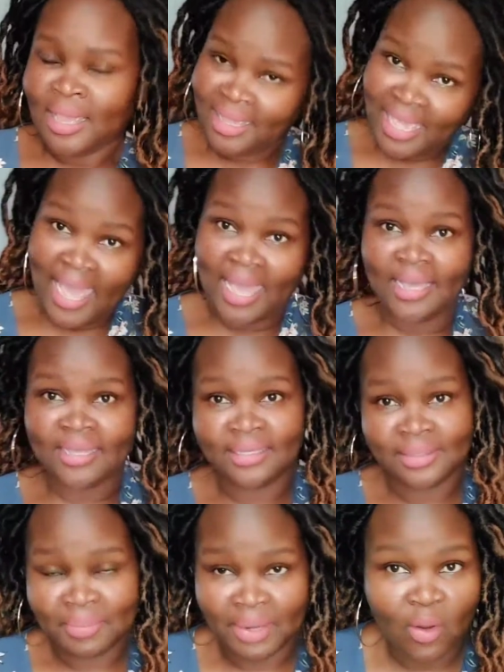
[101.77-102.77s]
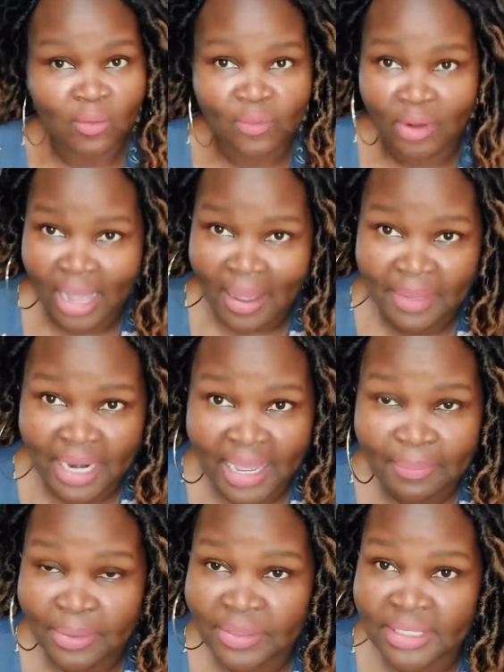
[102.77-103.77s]
yeah, but overall, I mean, I
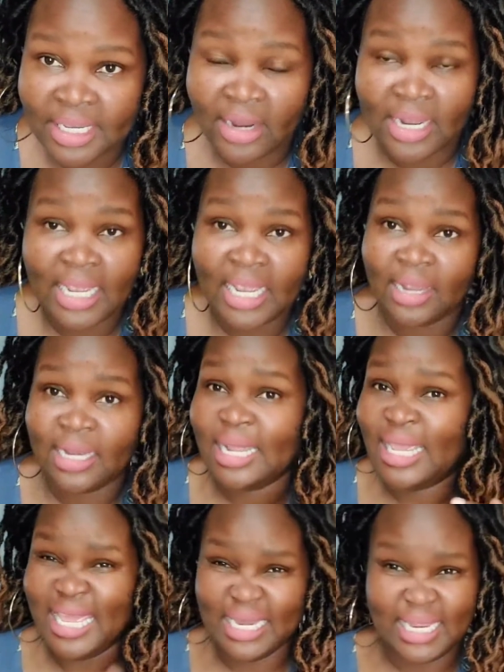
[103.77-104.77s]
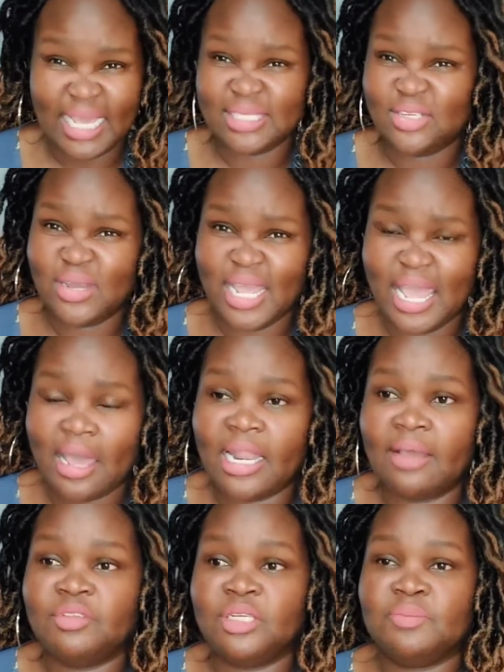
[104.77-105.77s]
put this hair in yesterday, and
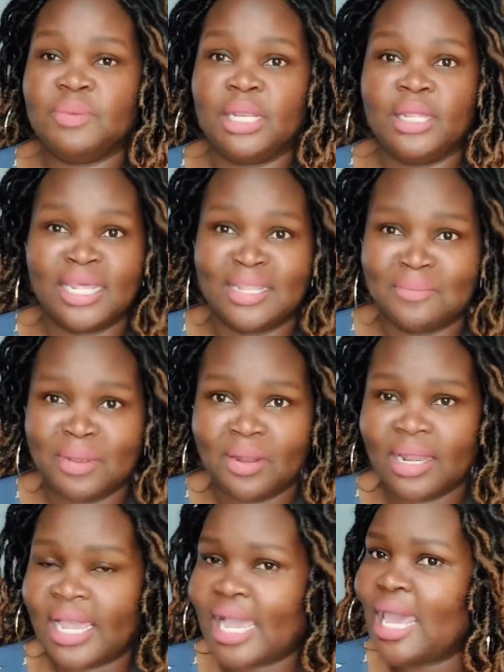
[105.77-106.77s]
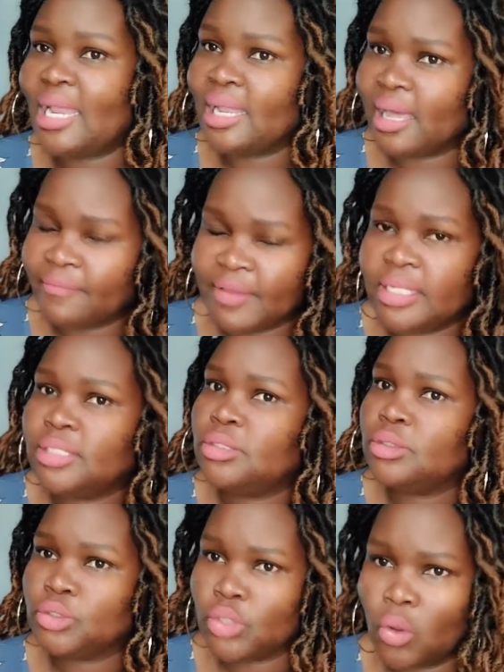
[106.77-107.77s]
I've just been looking in the mirror like I love it
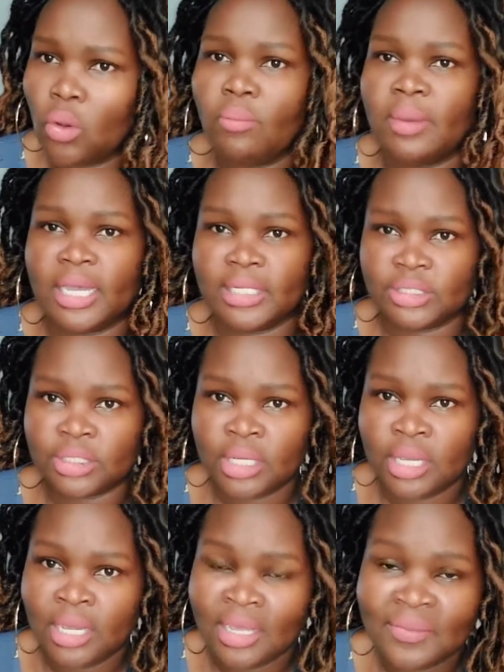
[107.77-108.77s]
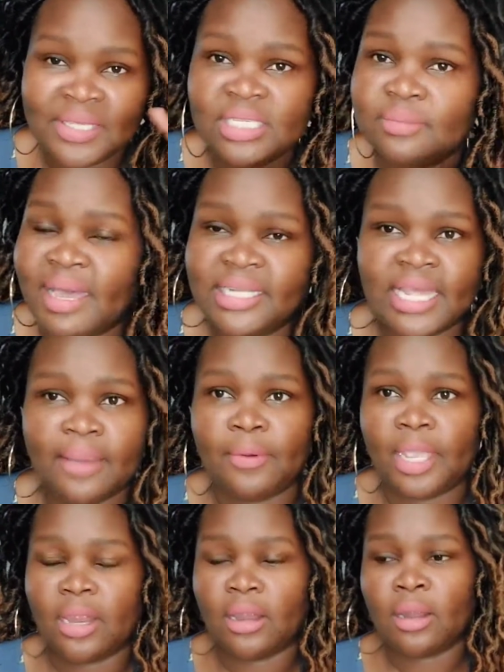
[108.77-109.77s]
so much. This is my type of
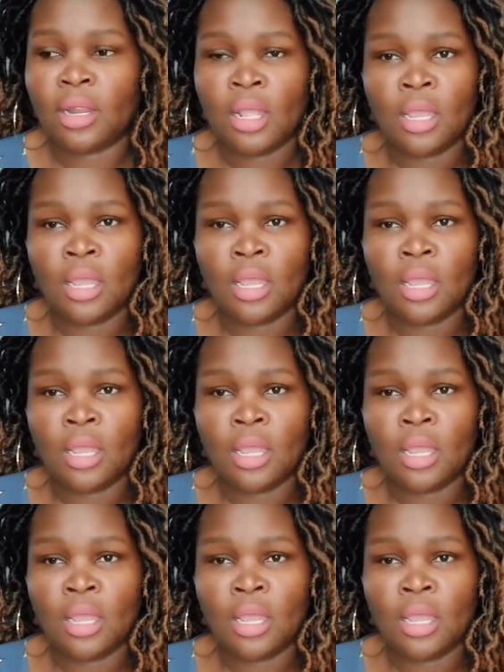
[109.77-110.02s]
hair.